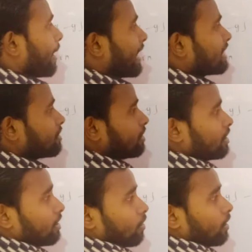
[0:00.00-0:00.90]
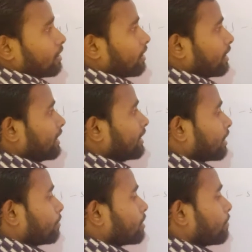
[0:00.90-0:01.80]
minus d,
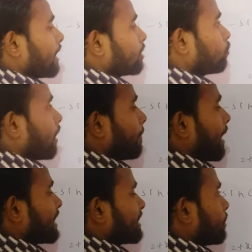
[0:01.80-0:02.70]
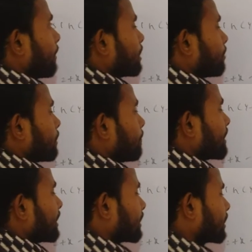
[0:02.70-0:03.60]
that means minus y minus z minus
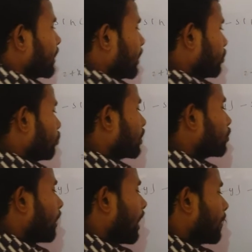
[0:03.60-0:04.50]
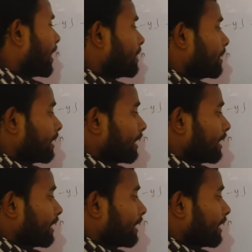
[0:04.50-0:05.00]
plus x. You get y